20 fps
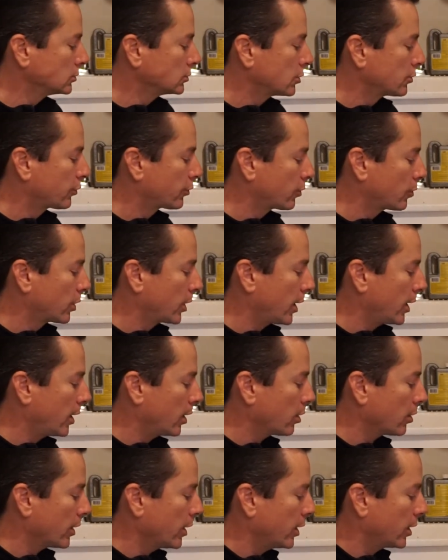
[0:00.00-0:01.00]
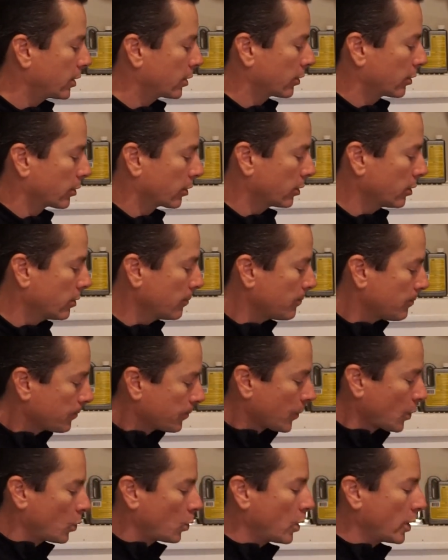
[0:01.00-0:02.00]
So an air handler,
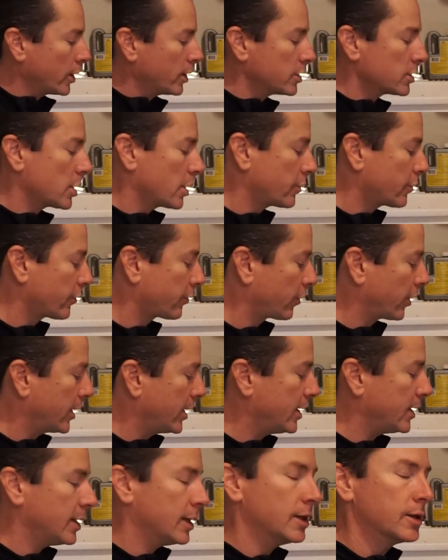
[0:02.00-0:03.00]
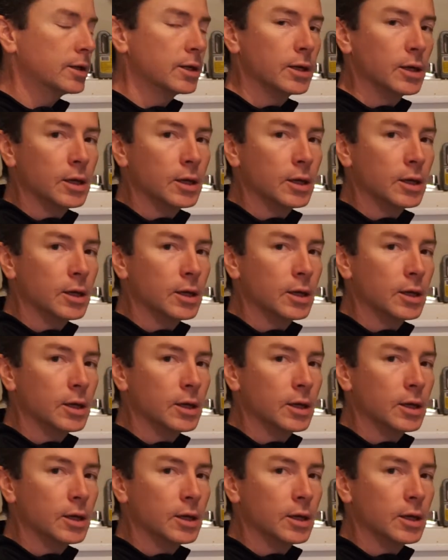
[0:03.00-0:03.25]
what it does for heat